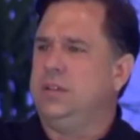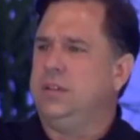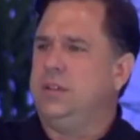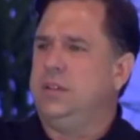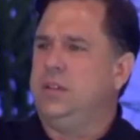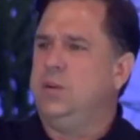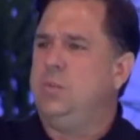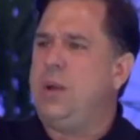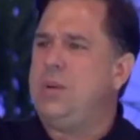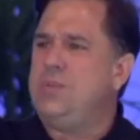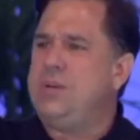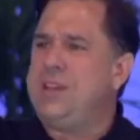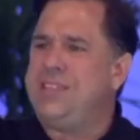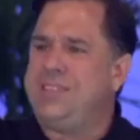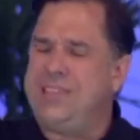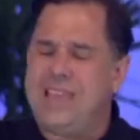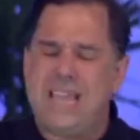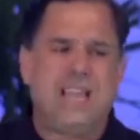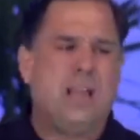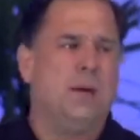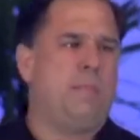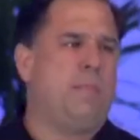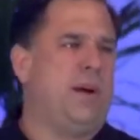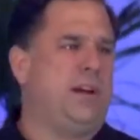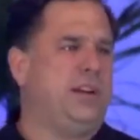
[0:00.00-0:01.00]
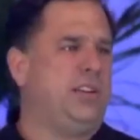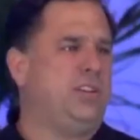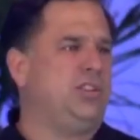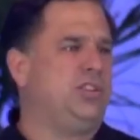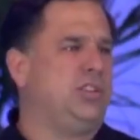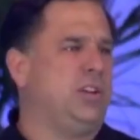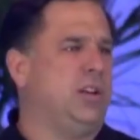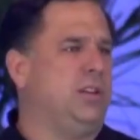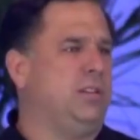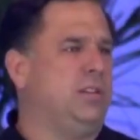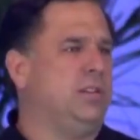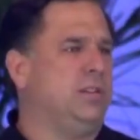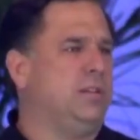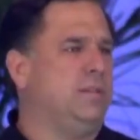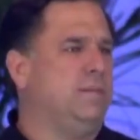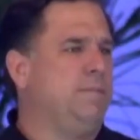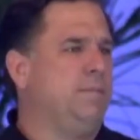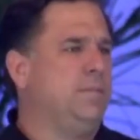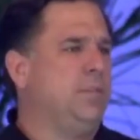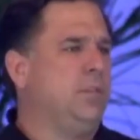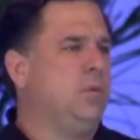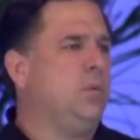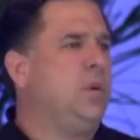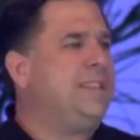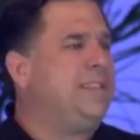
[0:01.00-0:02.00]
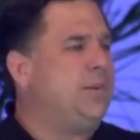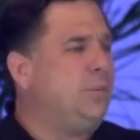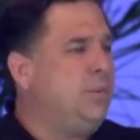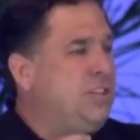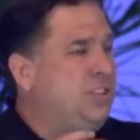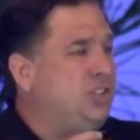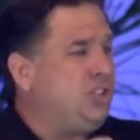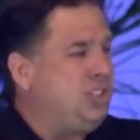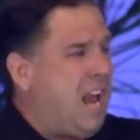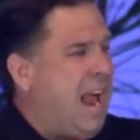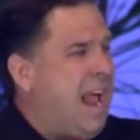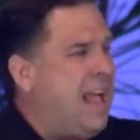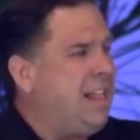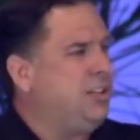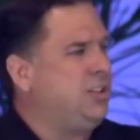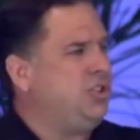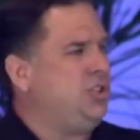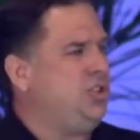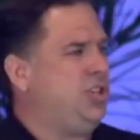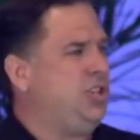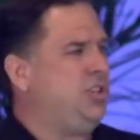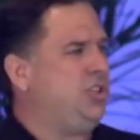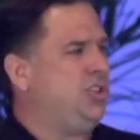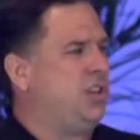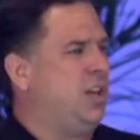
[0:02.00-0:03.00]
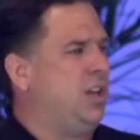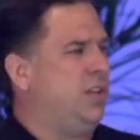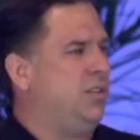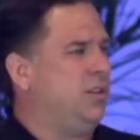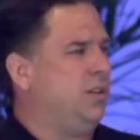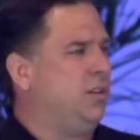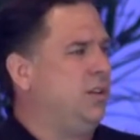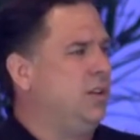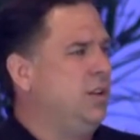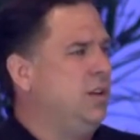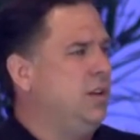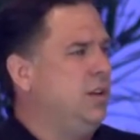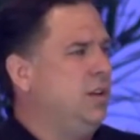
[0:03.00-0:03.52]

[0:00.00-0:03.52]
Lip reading: The way we think about each other. The way that we challenge each other.